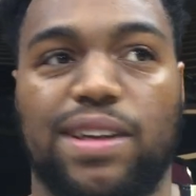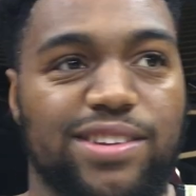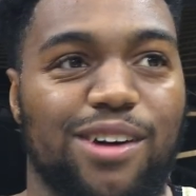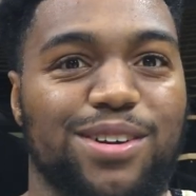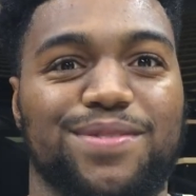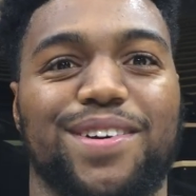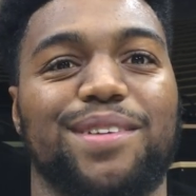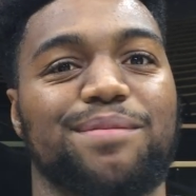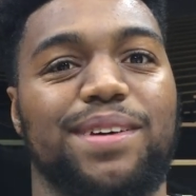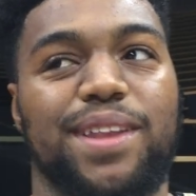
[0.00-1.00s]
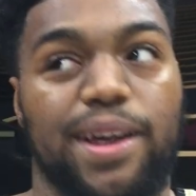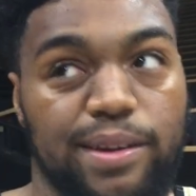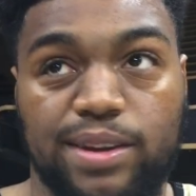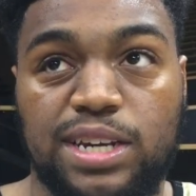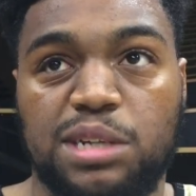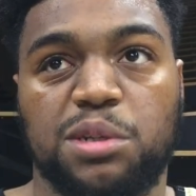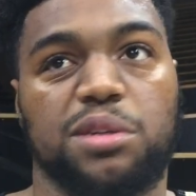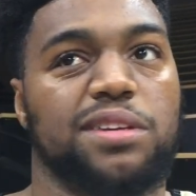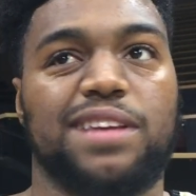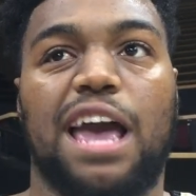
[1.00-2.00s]
It's always fun. And then
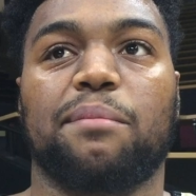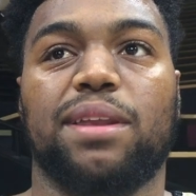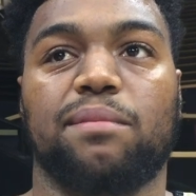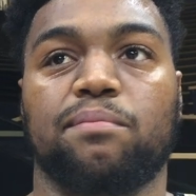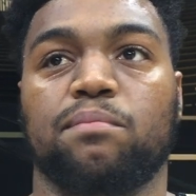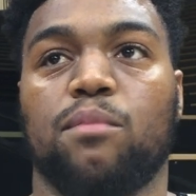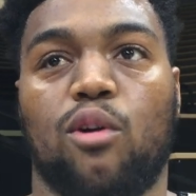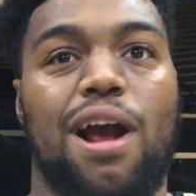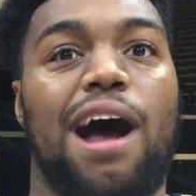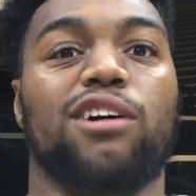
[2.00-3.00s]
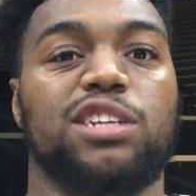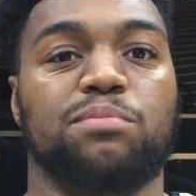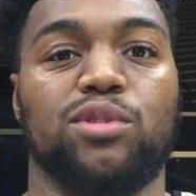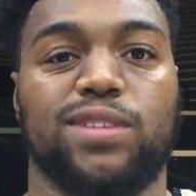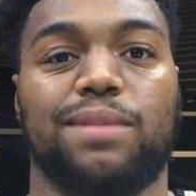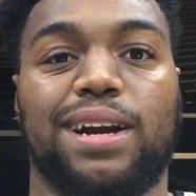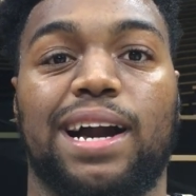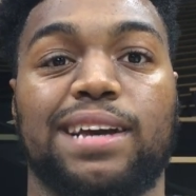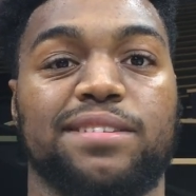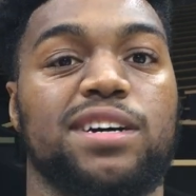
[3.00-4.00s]
just excitement and morale, just boosting my
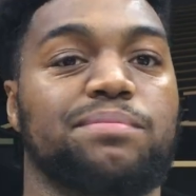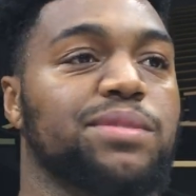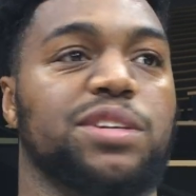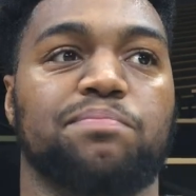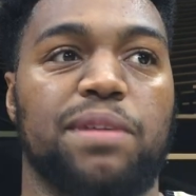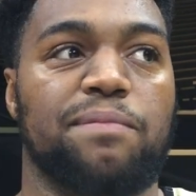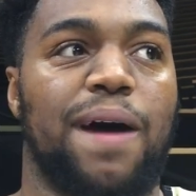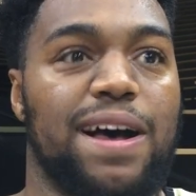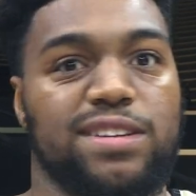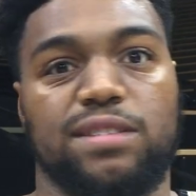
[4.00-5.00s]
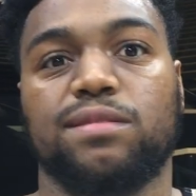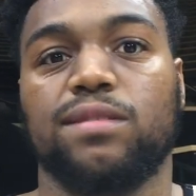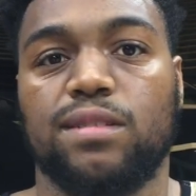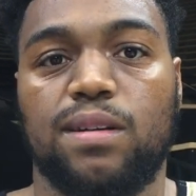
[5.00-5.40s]
guys up and just being positive.